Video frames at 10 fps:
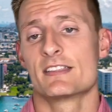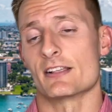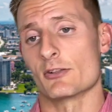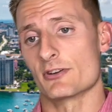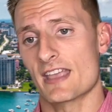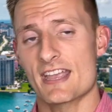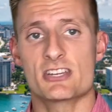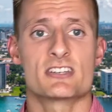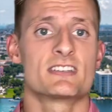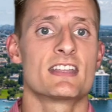the
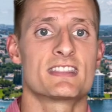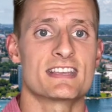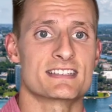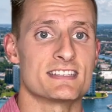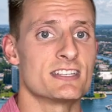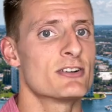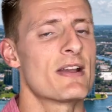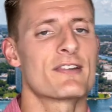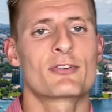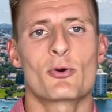location, things to
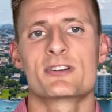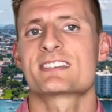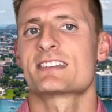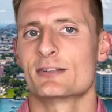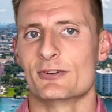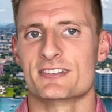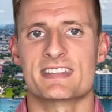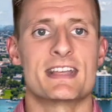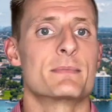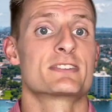do, and of course, the real
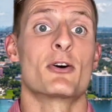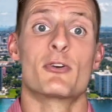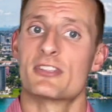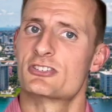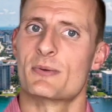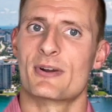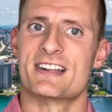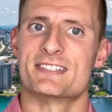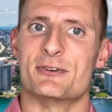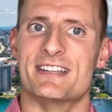estate. So let's jump
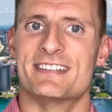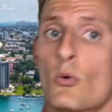right into it.